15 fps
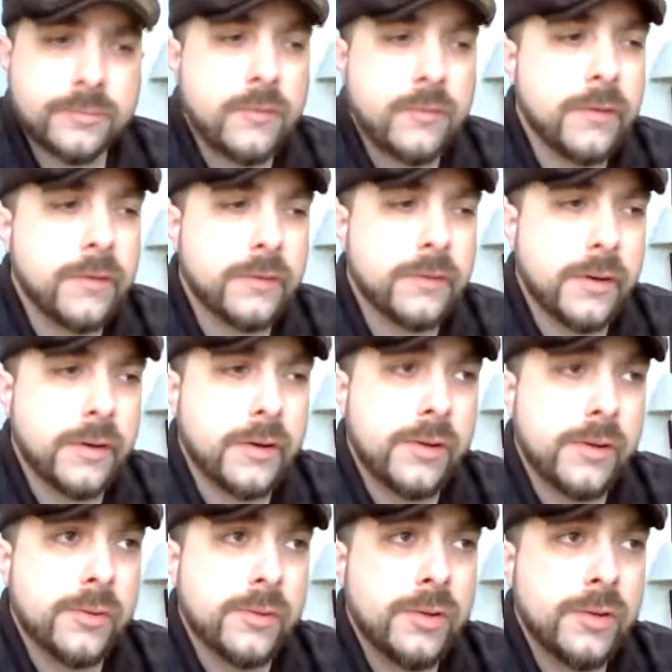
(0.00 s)

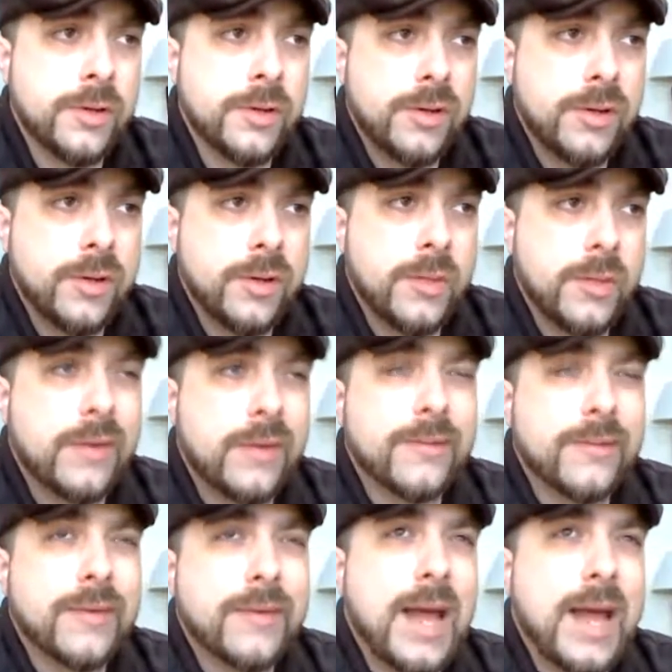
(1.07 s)
So we don't
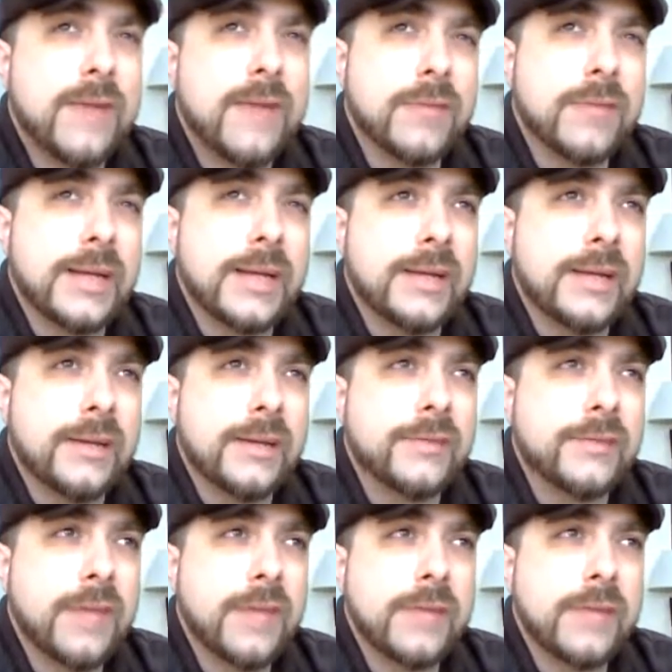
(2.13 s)
have like a
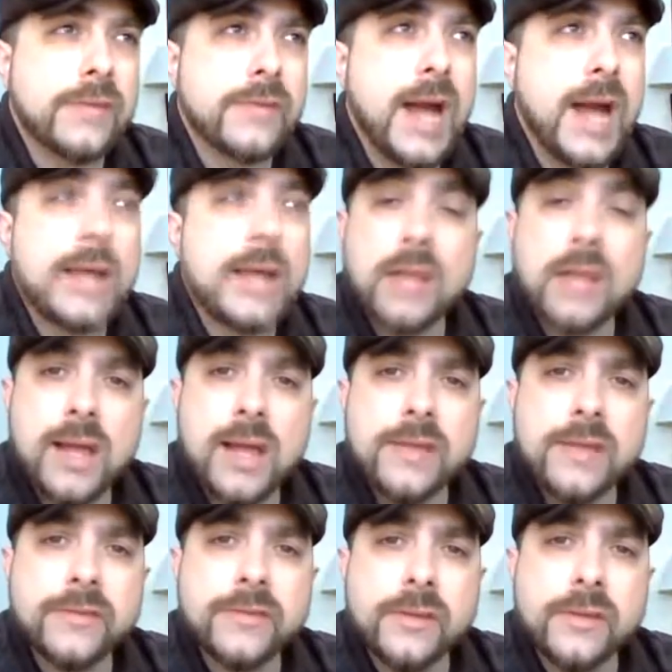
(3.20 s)
set of
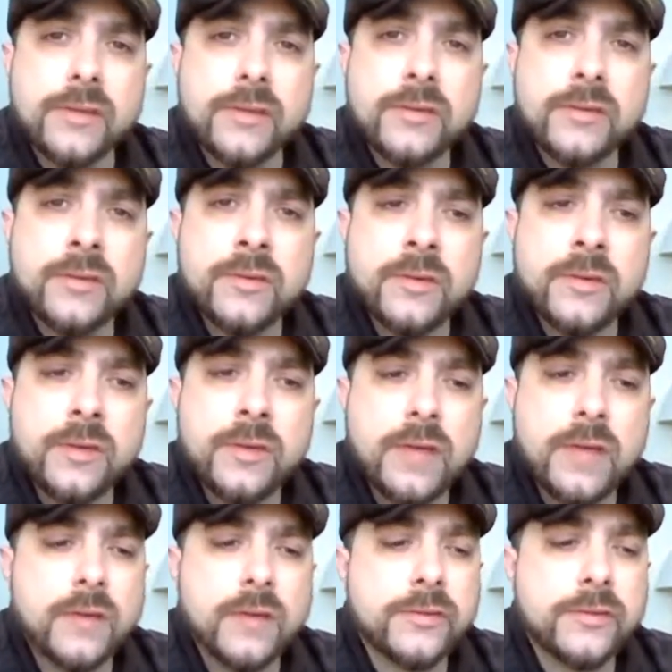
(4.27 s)
guidelines that
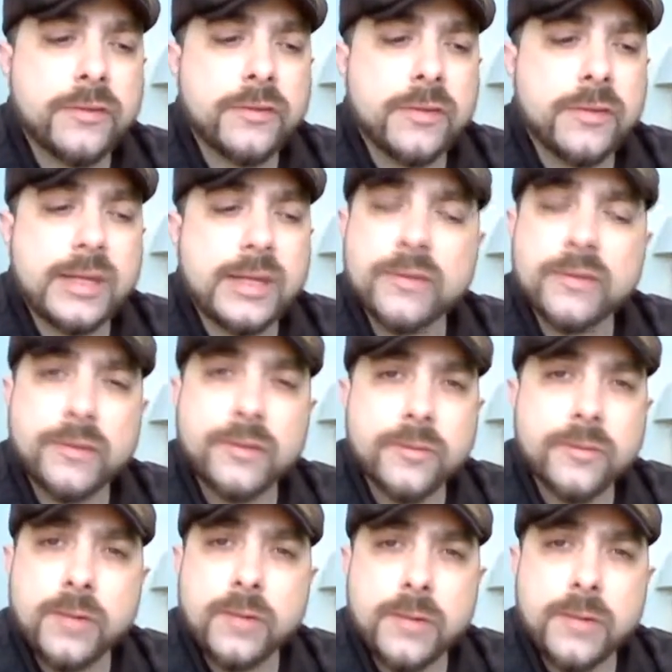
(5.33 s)
tell us to think a certain
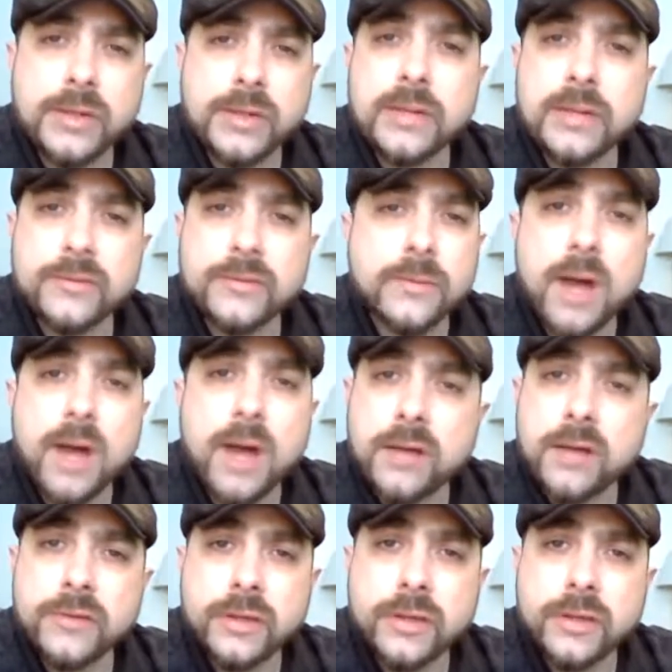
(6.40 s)
way when it comes to
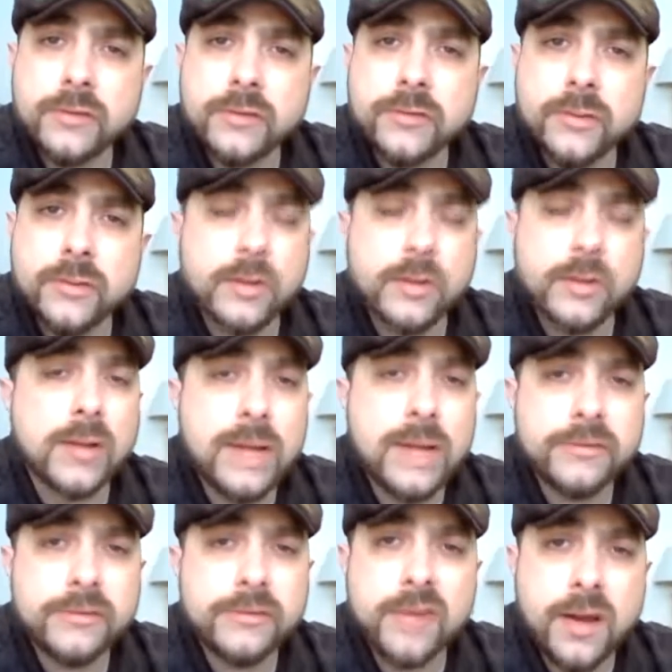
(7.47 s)
politics or our
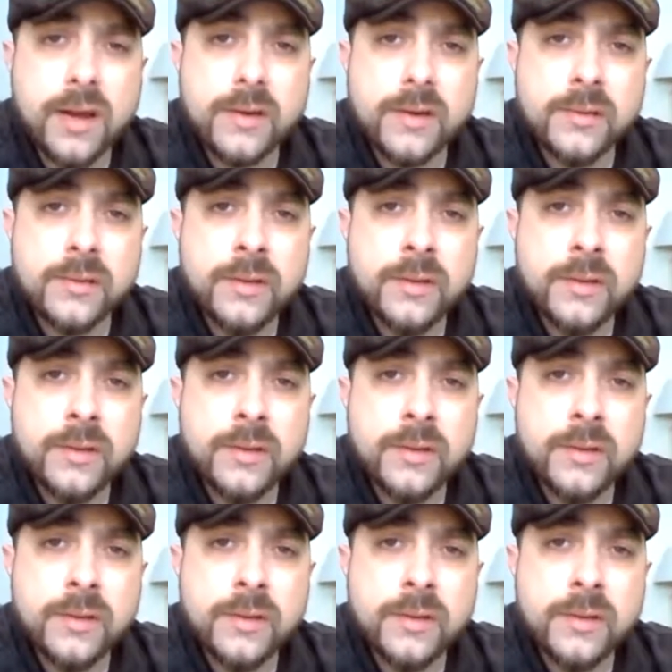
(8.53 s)
lifestyle.